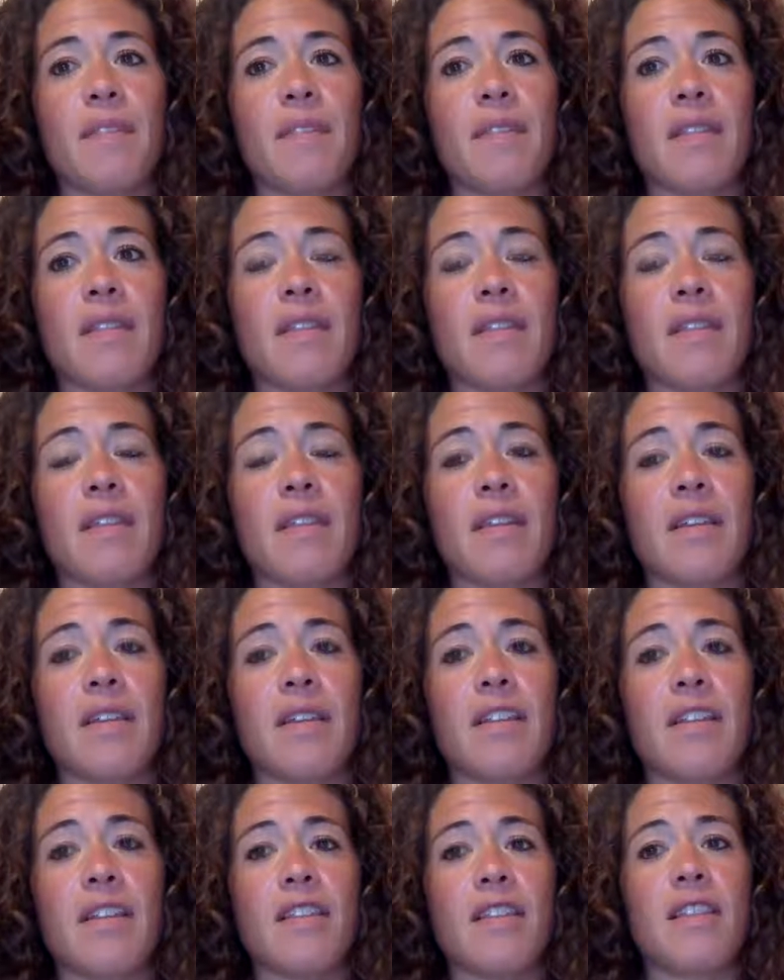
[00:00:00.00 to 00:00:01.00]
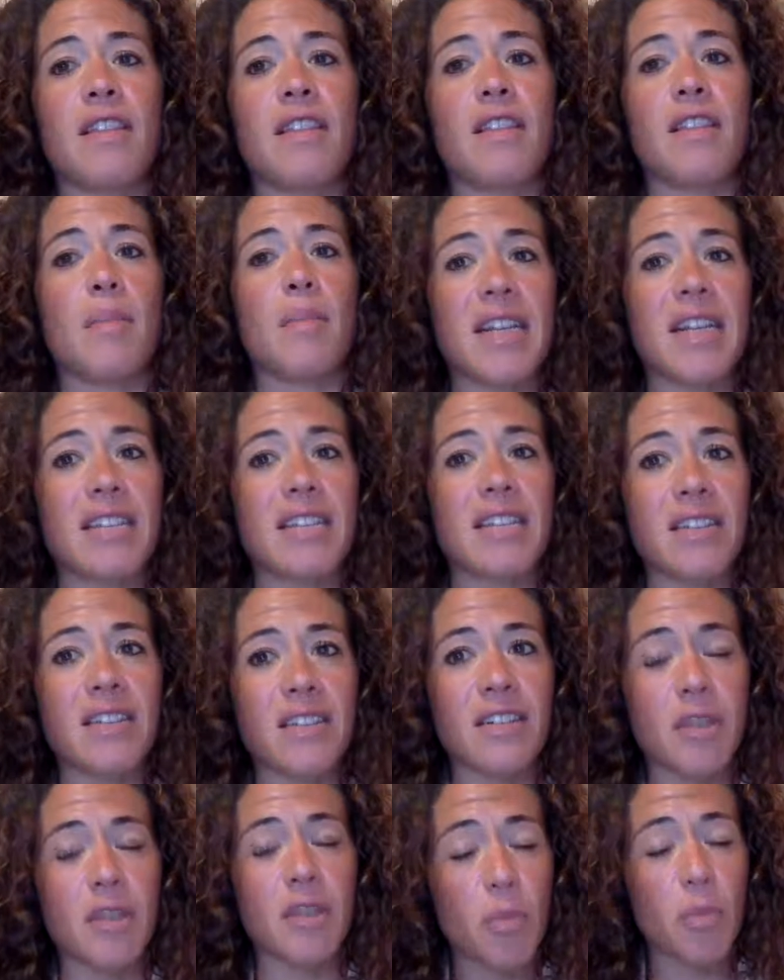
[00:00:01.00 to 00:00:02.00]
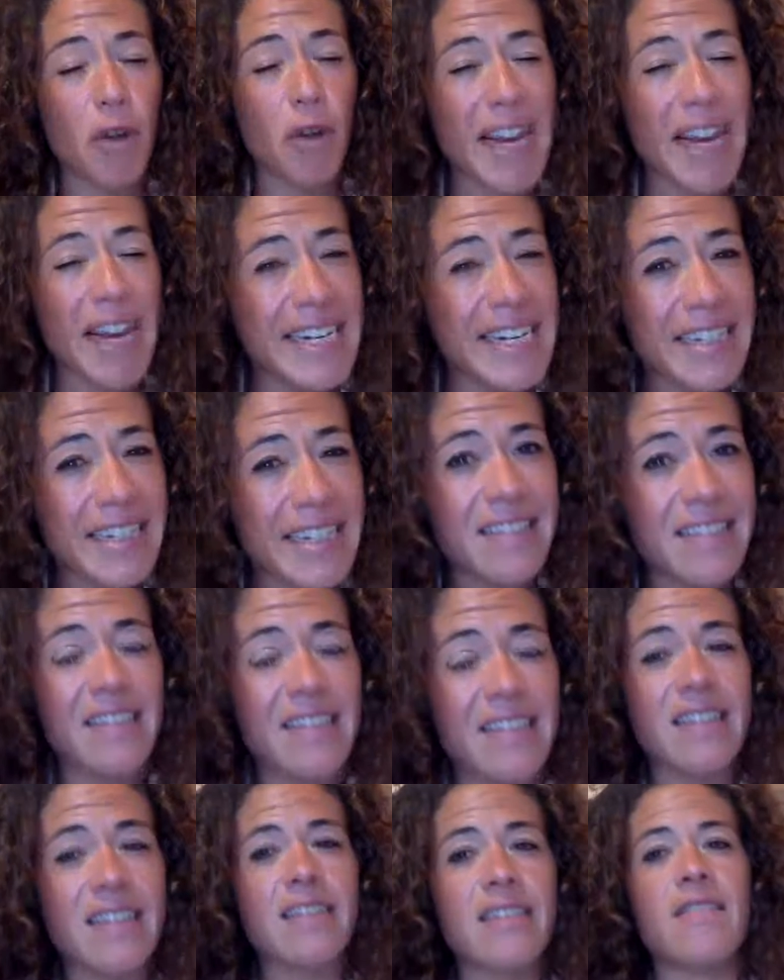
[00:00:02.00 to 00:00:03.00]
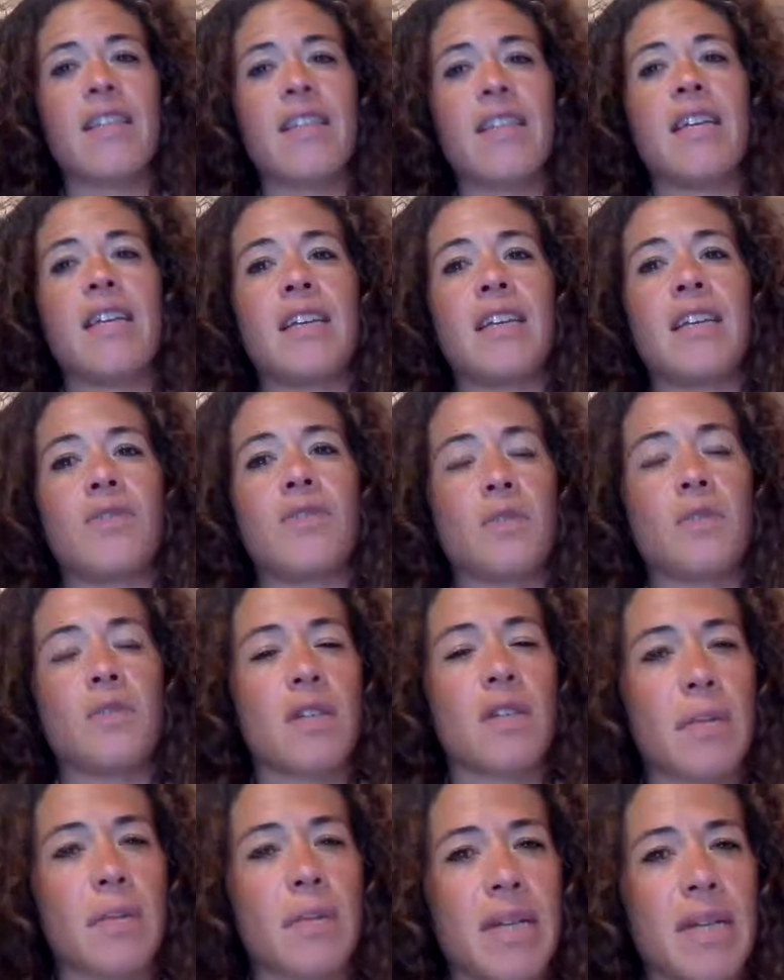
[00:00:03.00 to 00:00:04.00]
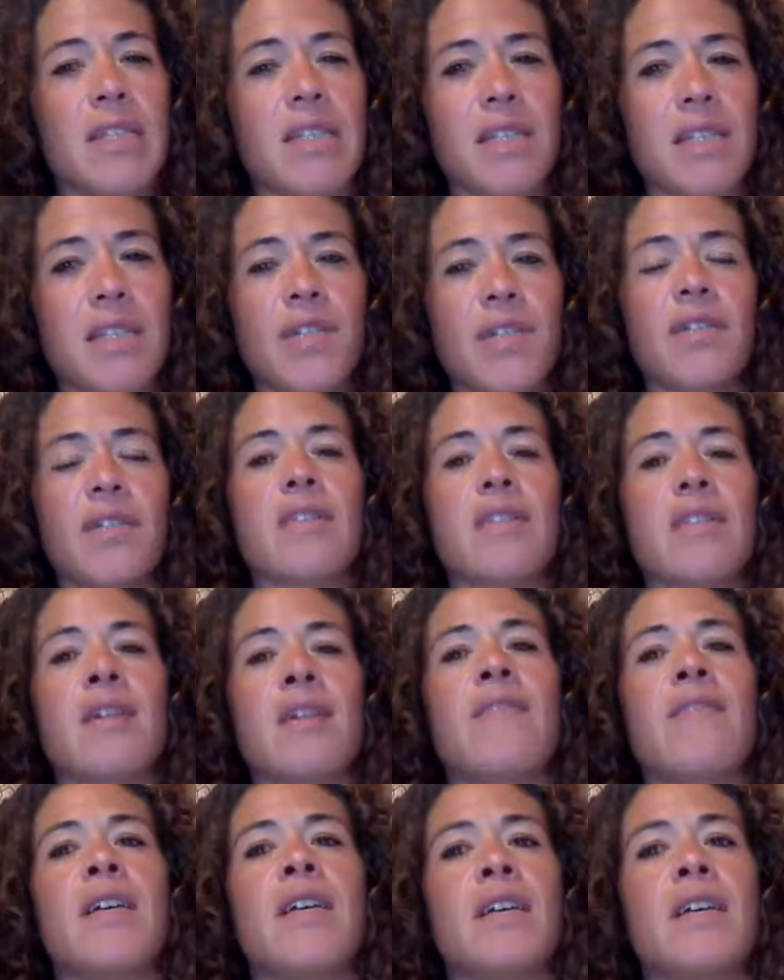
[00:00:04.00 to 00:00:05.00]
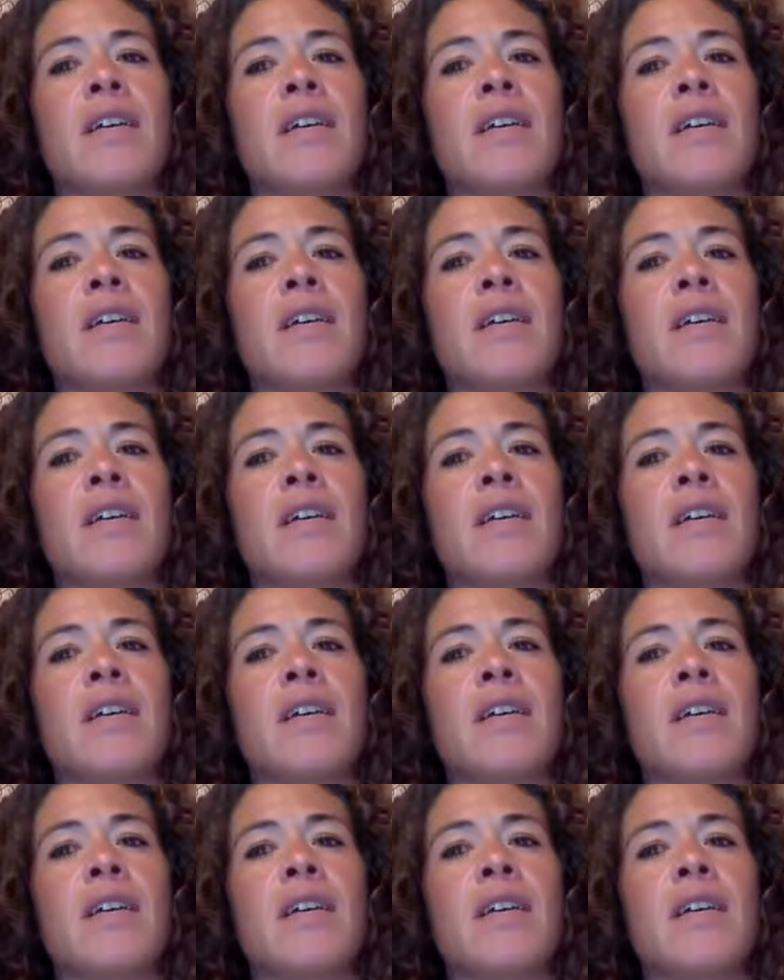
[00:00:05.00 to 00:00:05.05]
the brain disease of the eating disorder, the mental illness of it,